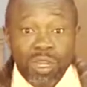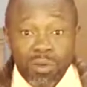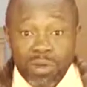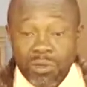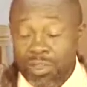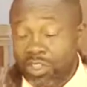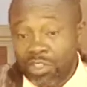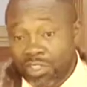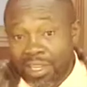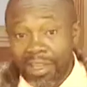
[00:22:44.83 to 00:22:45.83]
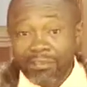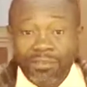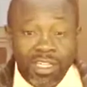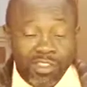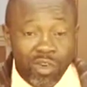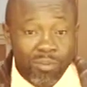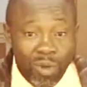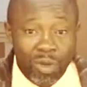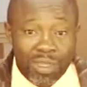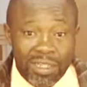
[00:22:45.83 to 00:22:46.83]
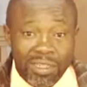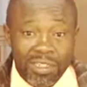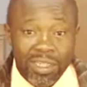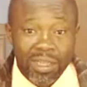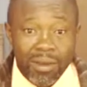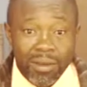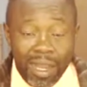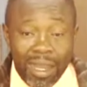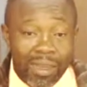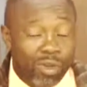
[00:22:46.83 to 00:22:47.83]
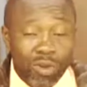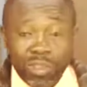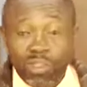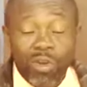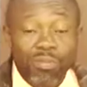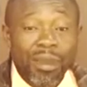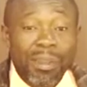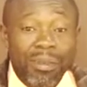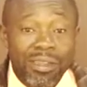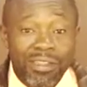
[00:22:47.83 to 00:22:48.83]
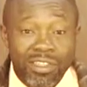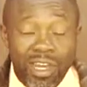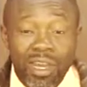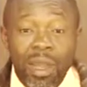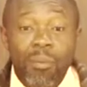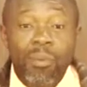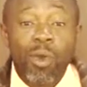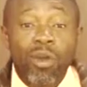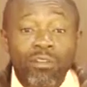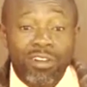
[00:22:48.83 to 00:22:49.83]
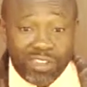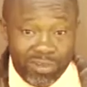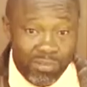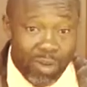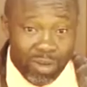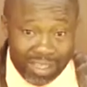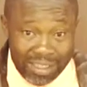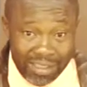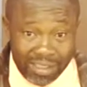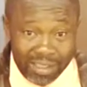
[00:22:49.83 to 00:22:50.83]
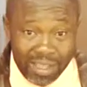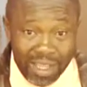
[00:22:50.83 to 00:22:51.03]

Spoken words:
We shouldn't have this our borders, according to our prime minister, porous borders.